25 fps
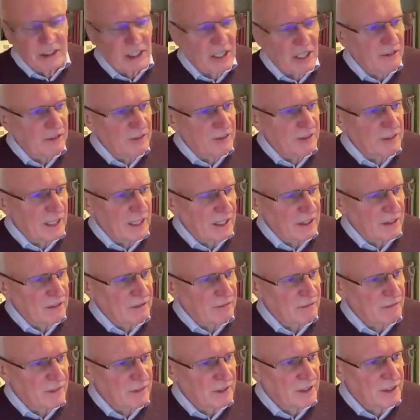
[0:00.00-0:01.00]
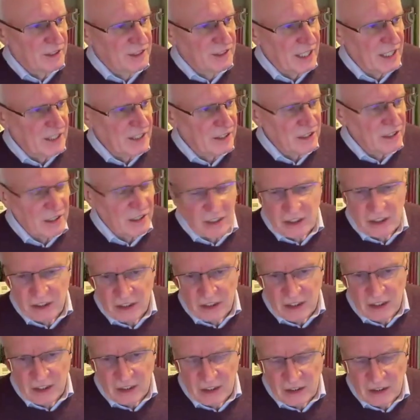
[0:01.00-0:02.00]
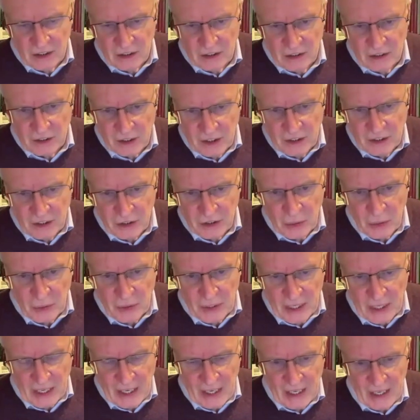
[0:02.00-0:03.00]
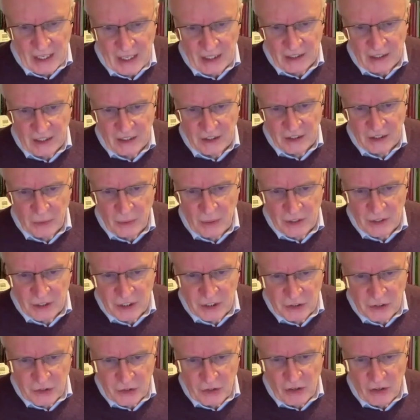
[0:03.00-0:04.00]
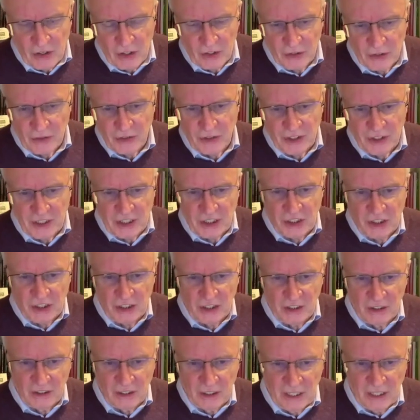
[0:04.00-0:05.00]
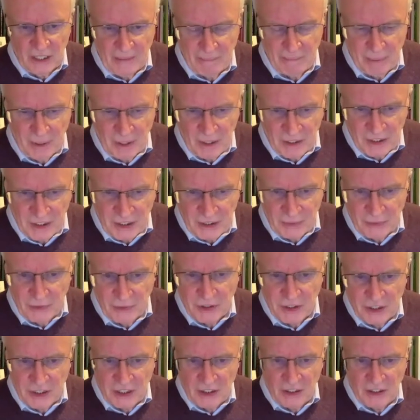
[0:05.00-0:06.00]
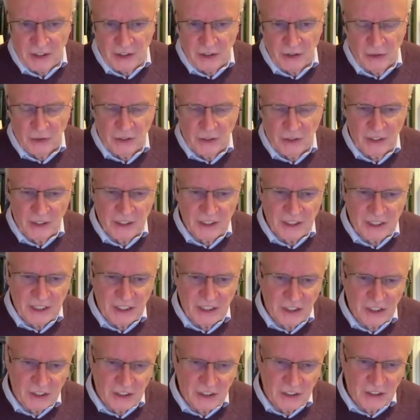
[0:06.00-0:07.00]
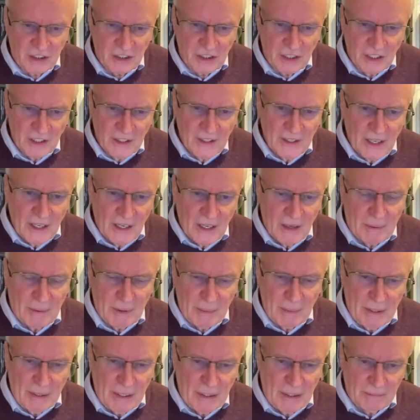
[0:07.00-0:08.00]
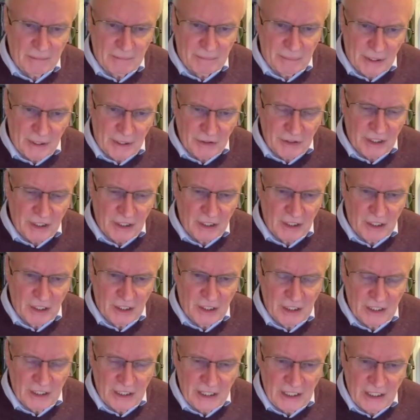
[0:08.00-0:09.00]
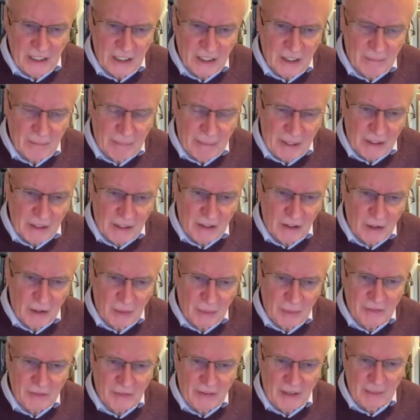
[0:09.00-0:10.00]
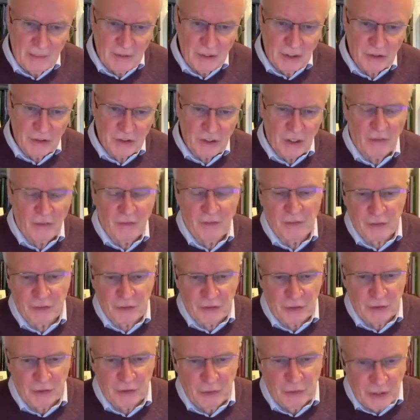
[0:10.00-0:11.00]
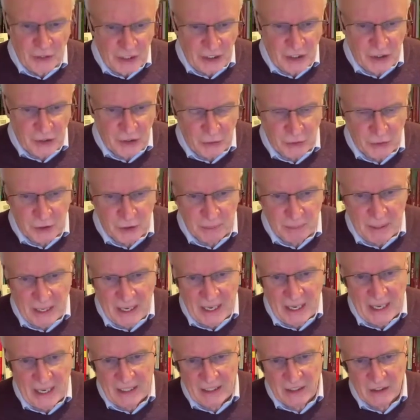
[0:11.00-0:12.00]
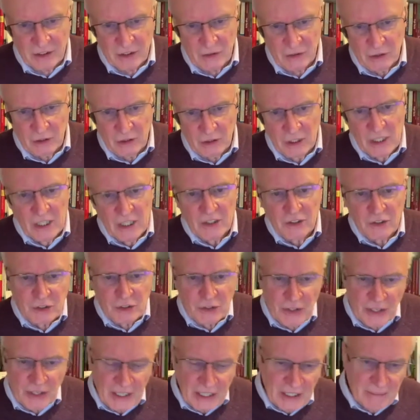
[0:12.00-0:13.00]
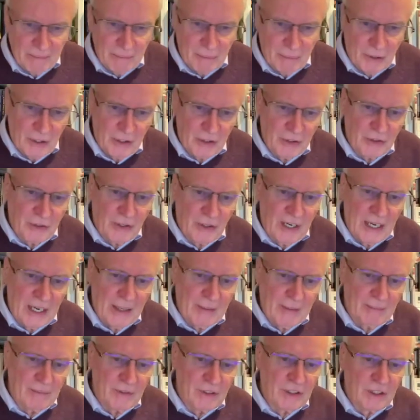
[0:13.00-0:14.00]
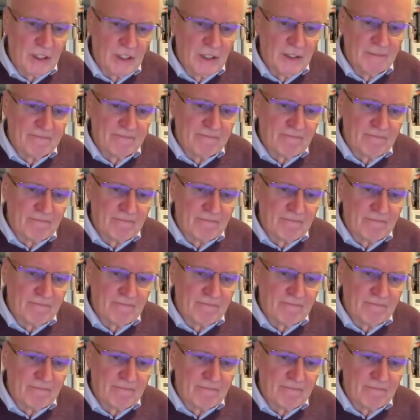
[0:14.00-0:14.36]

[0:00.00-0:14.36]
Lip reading: So in the UK, there's a quite a strong tradition led by civil society organisations about promoting learning about global development issues, often through resource packs or training programs,